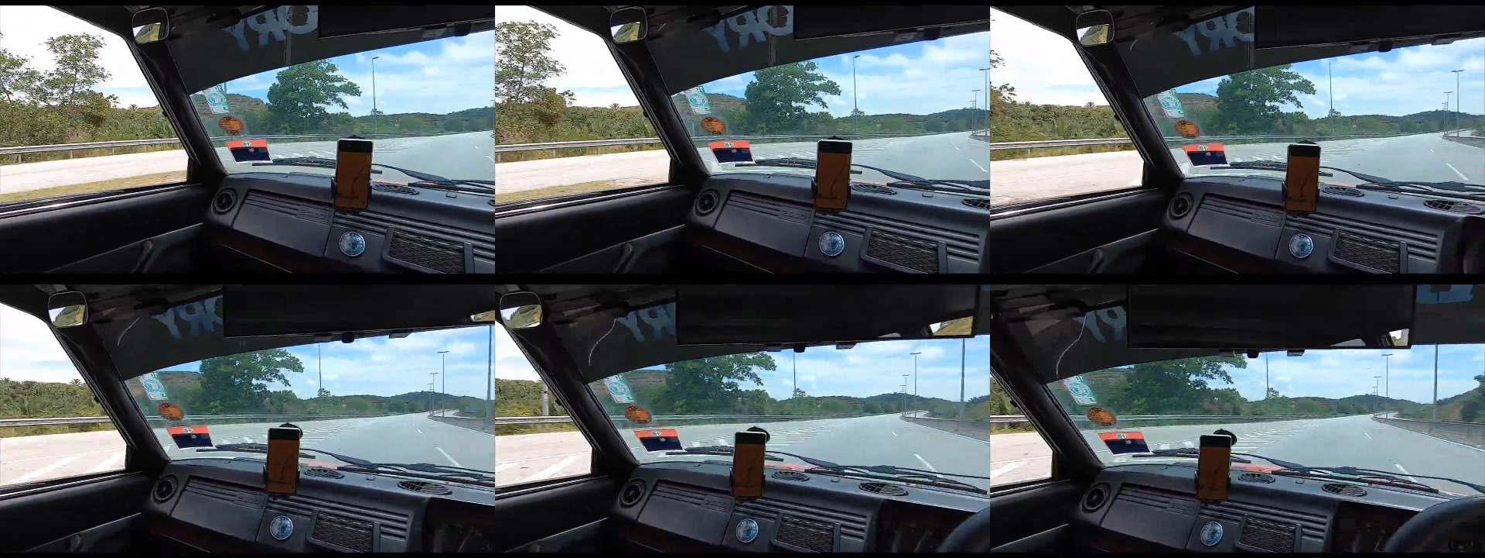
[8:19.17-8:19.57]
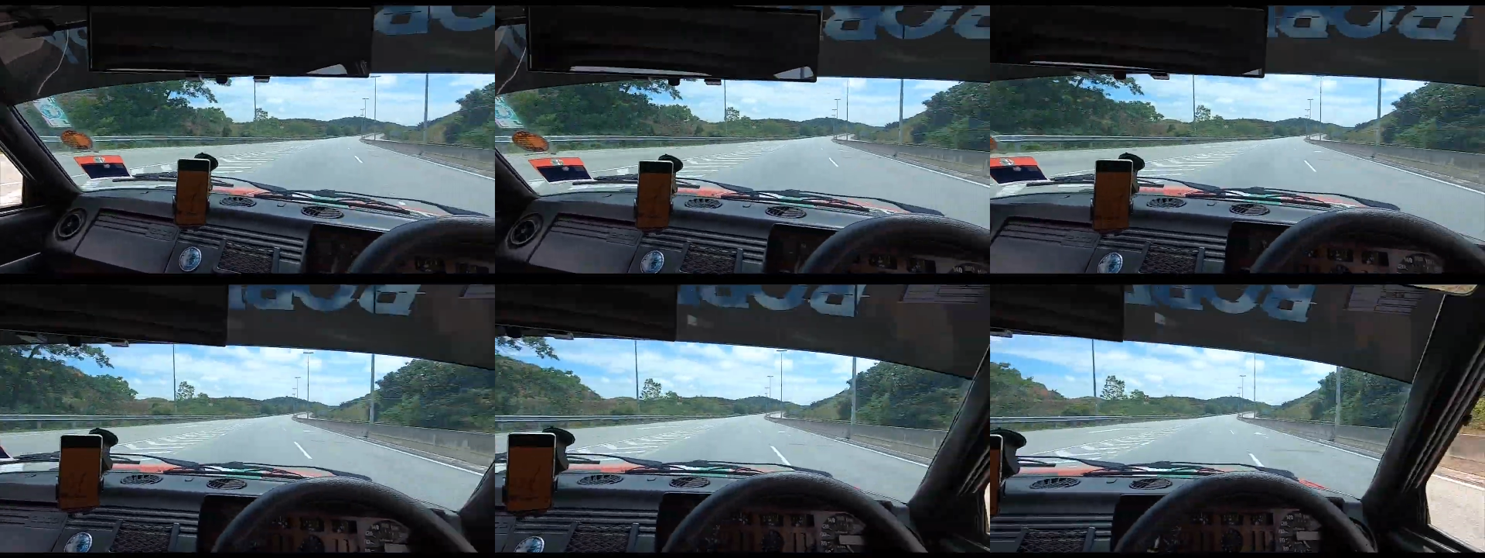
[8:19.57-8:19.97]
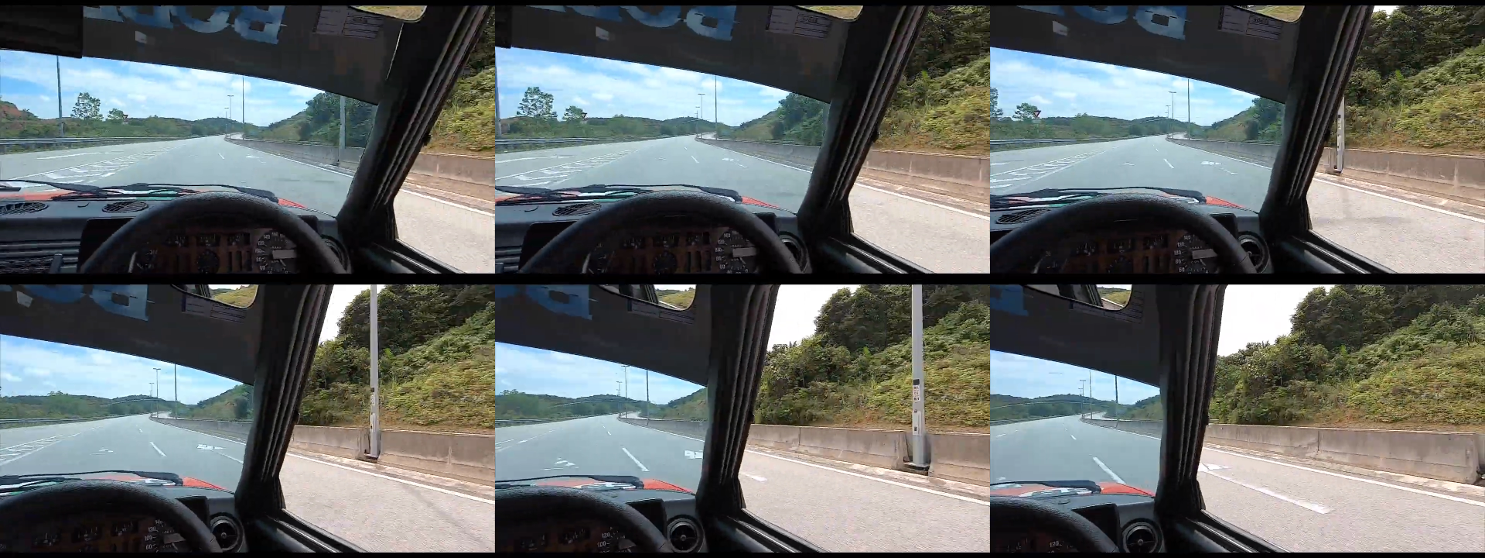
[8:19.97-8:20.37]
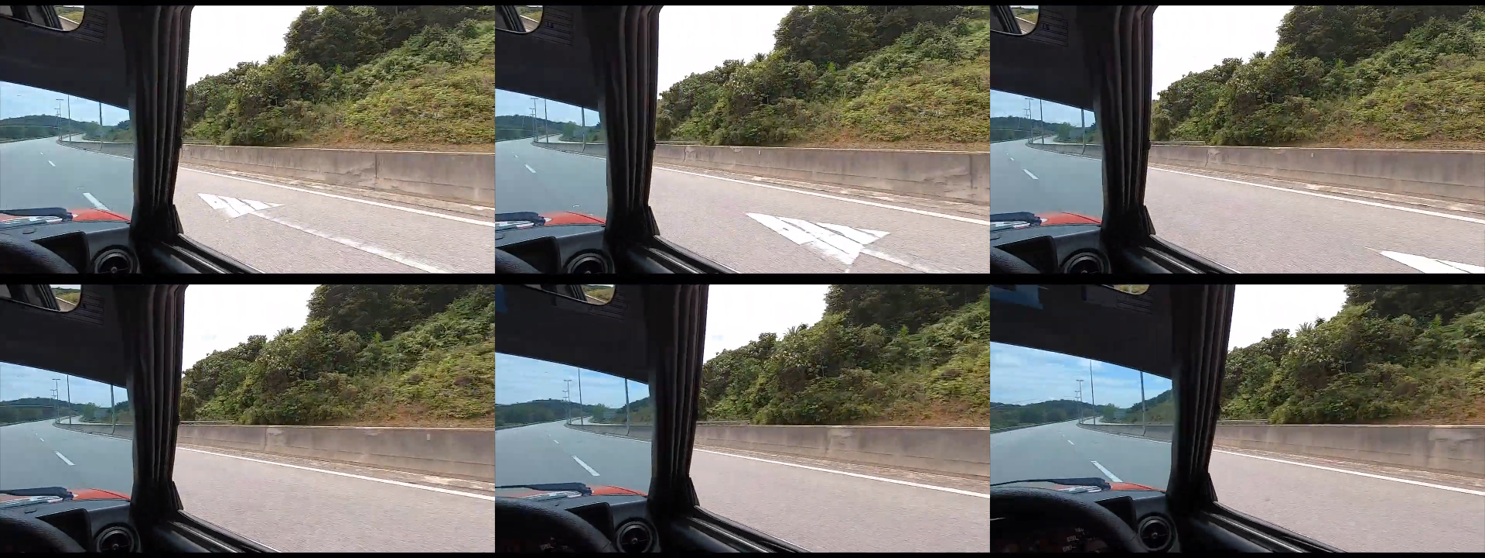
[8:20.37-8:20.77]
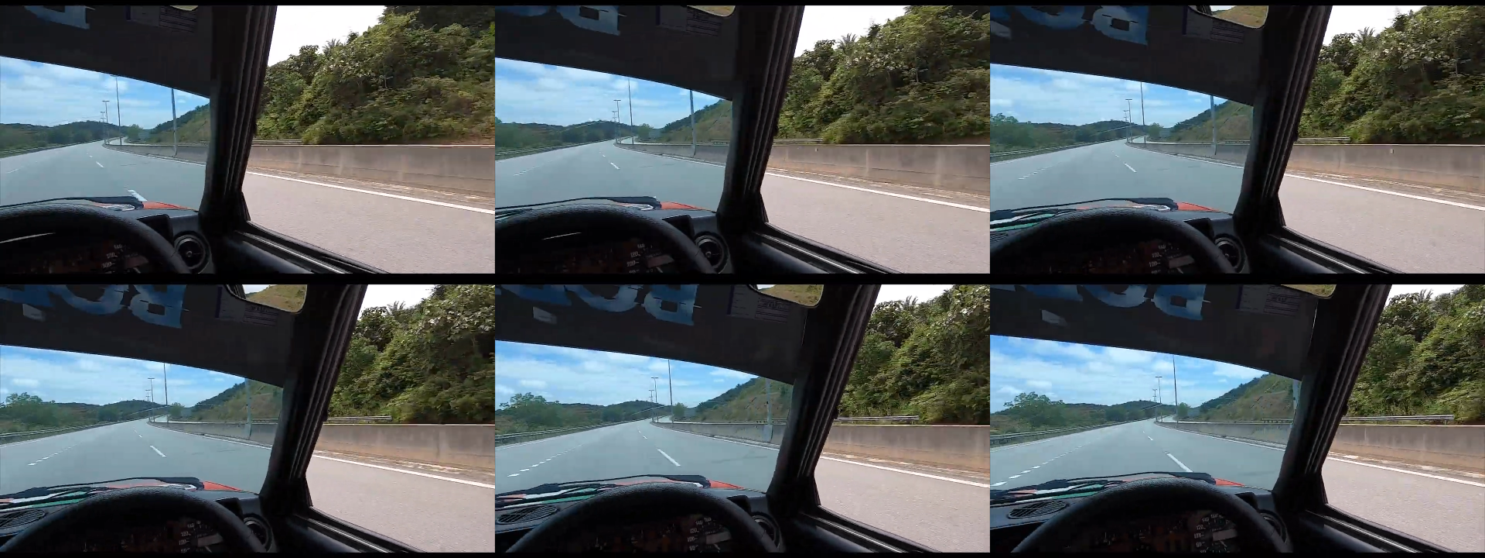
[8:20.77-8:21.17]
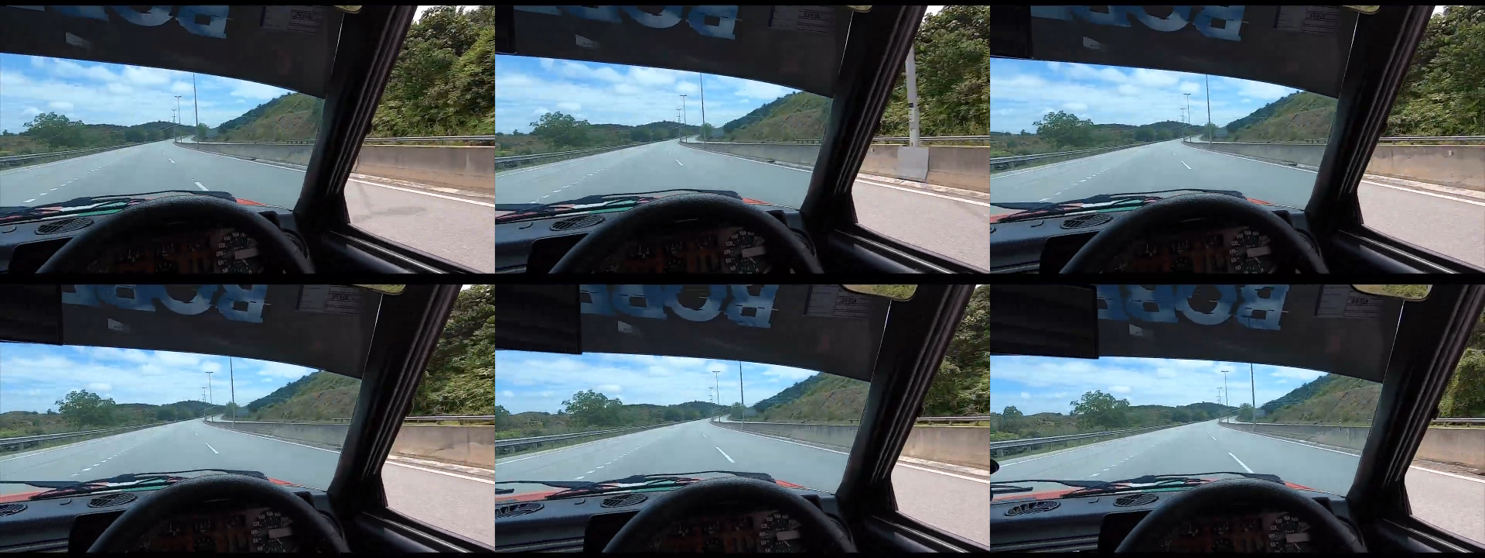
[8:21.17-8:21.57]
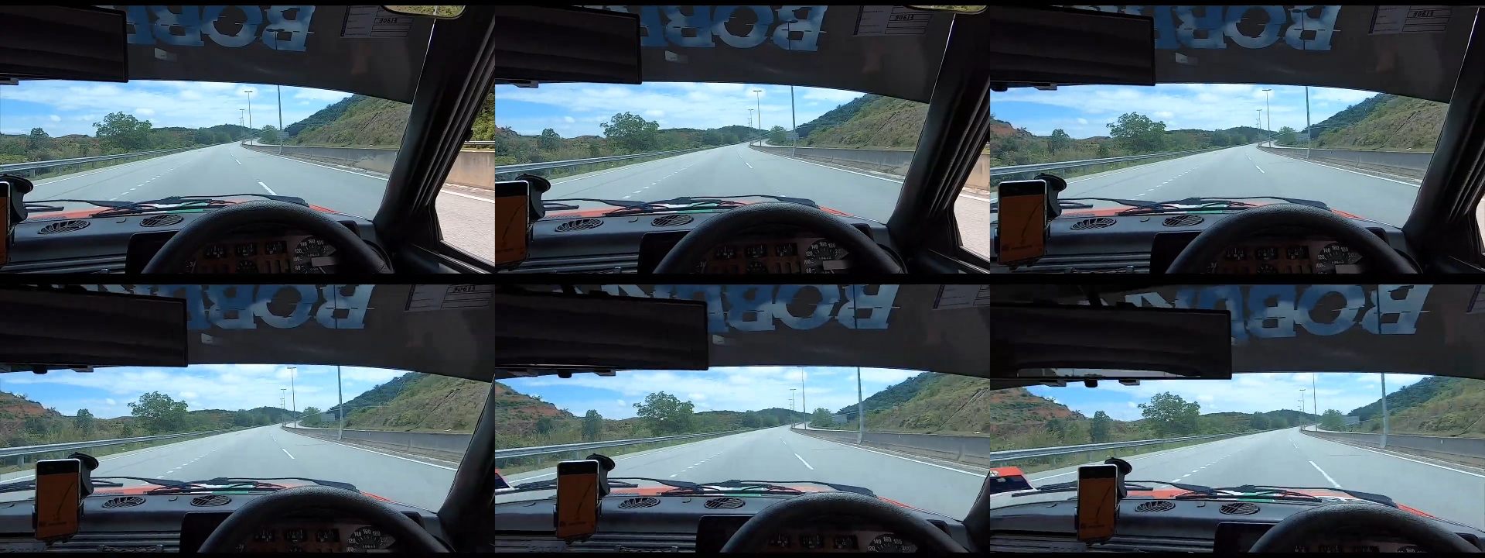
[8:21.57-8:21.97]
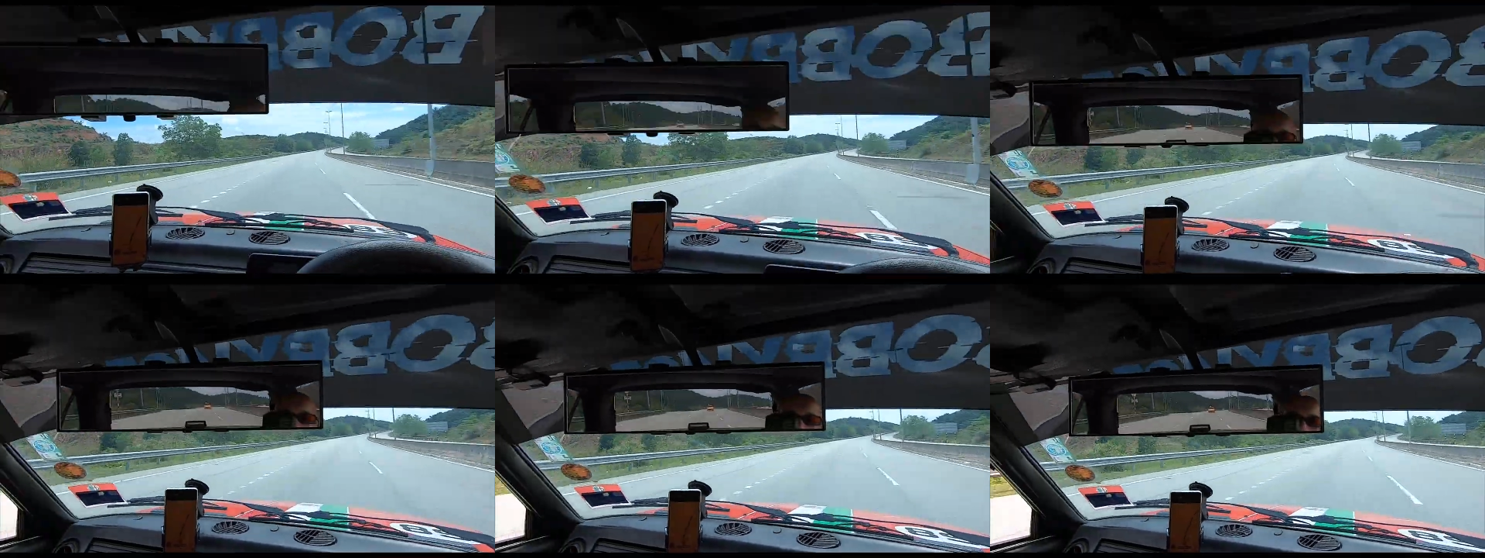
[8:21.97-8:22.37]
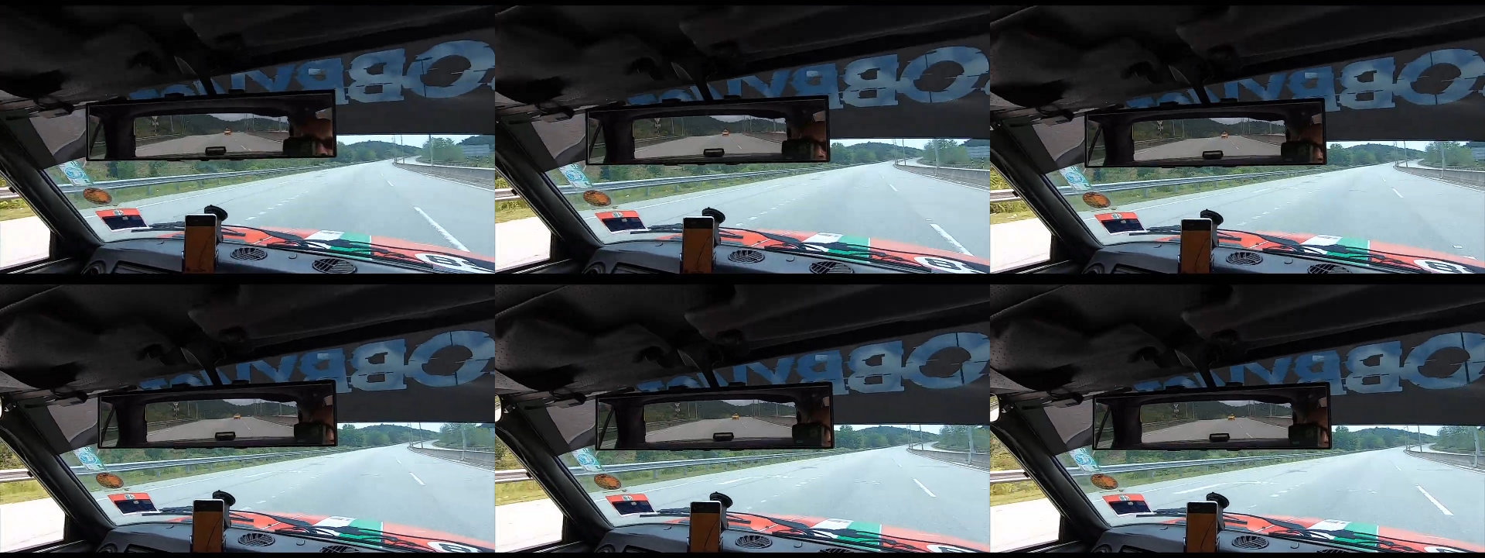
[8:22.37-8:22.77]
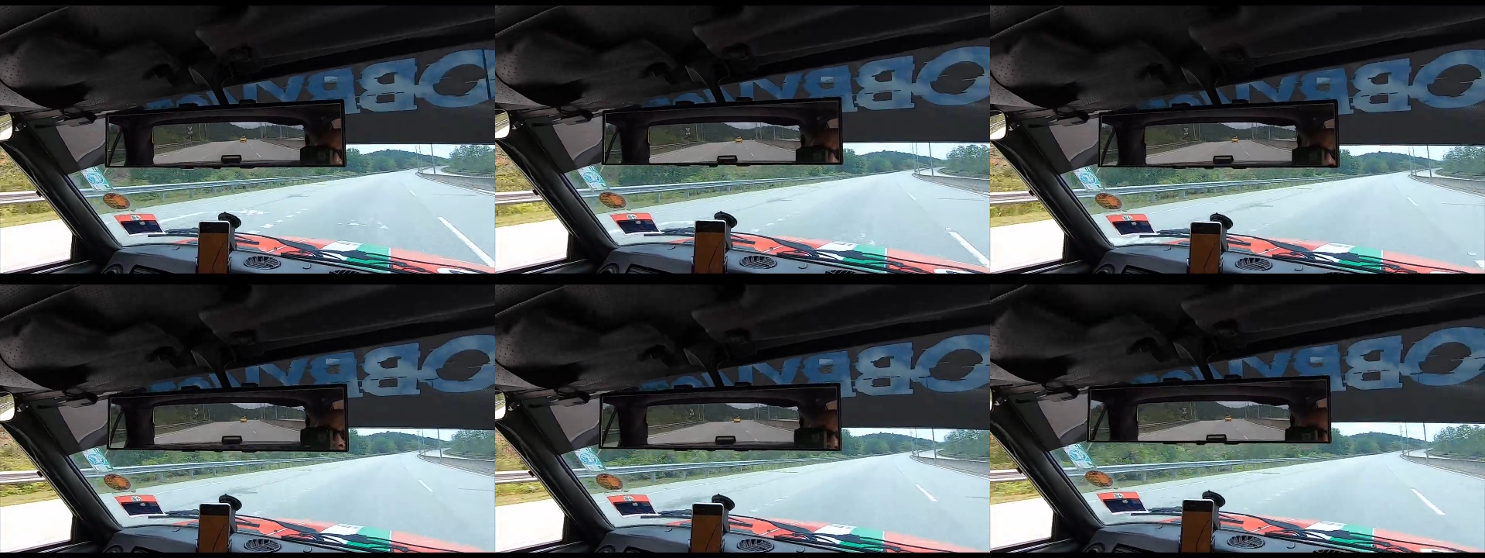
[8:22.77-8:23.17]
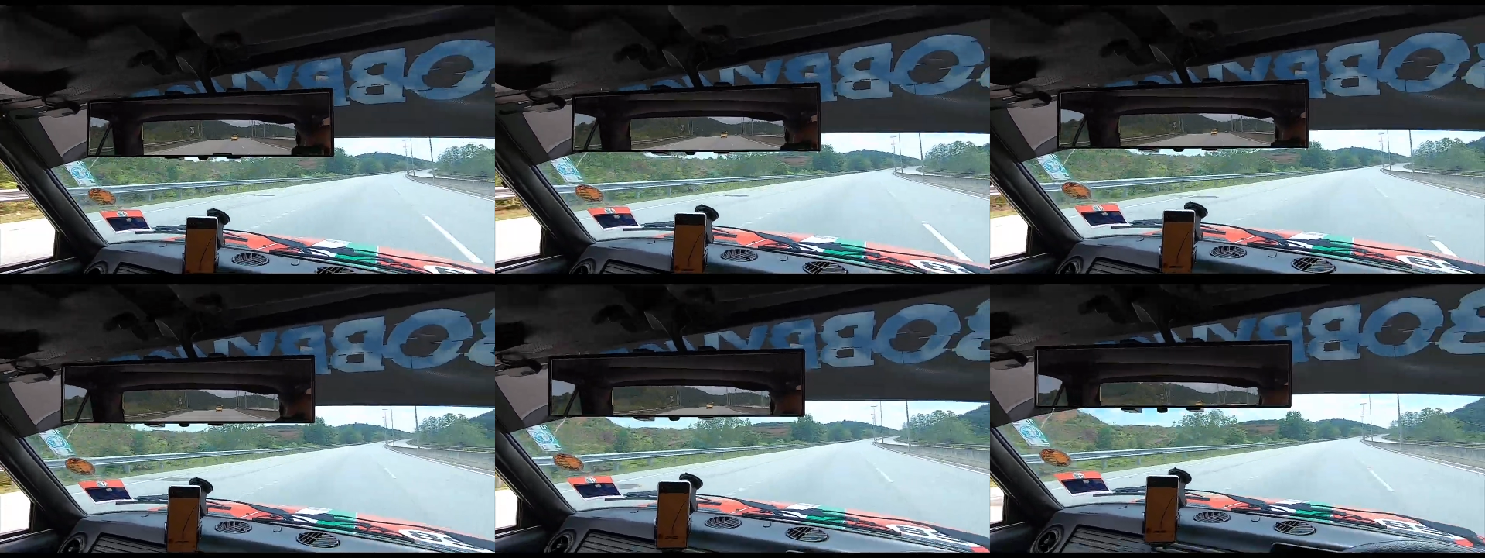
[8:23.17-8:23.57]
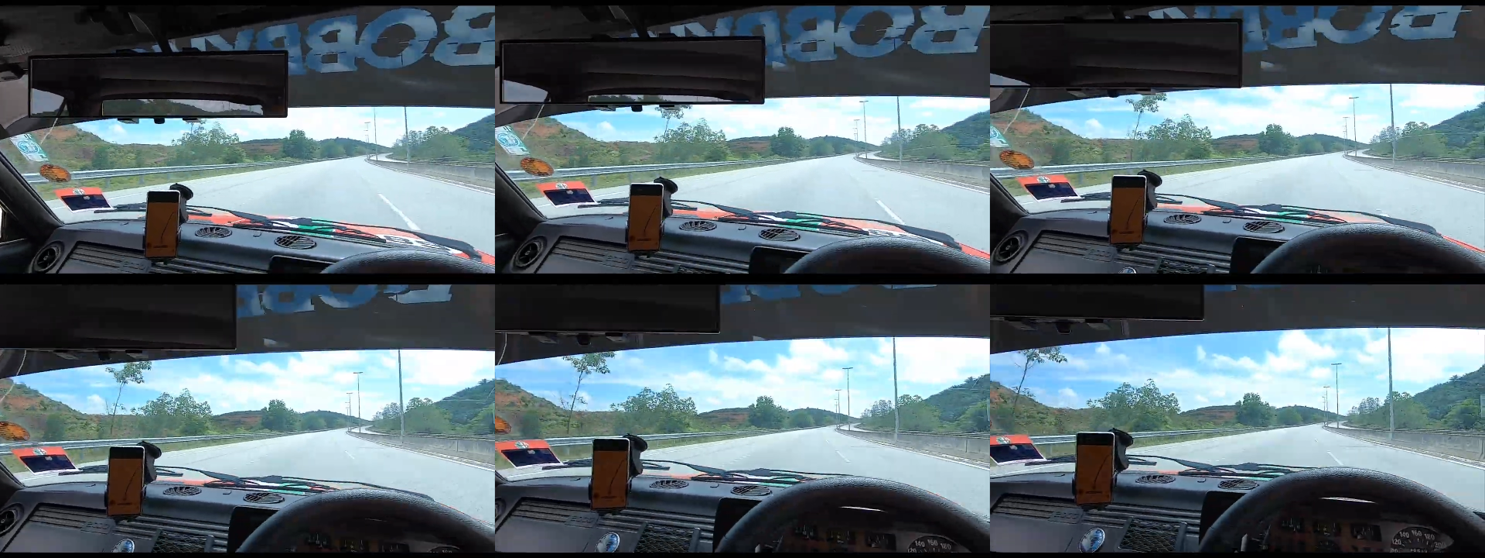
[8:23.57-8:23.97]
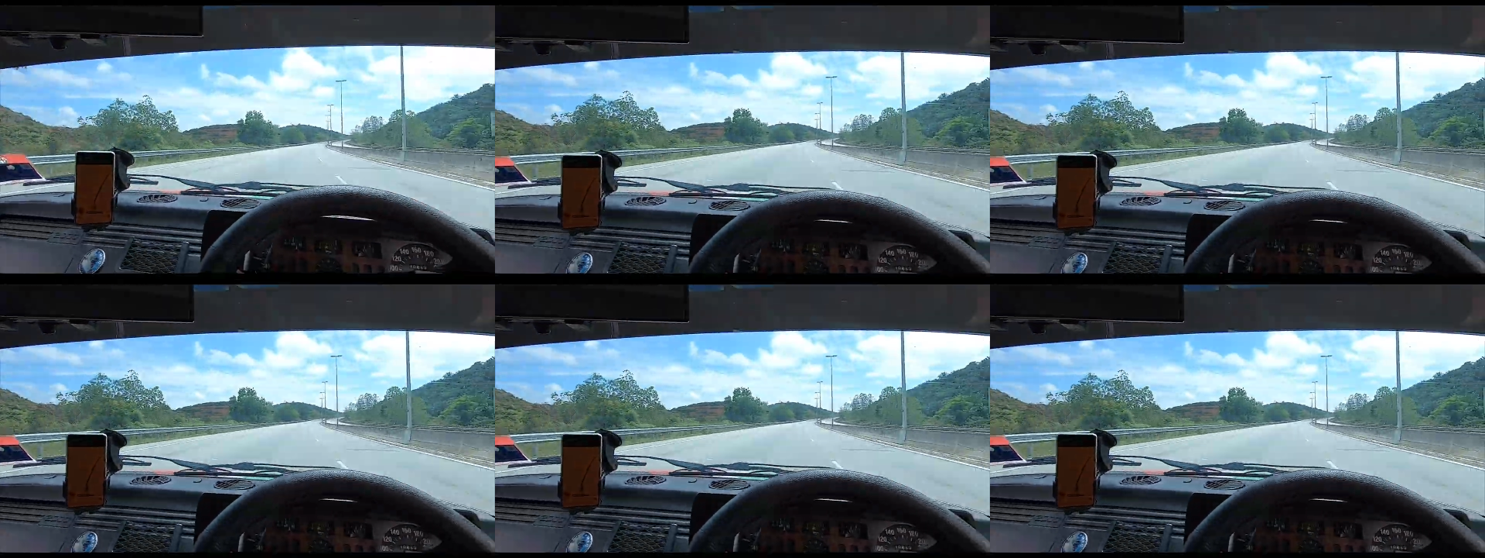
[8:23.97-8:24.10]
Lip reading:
[unreadable: no face in view]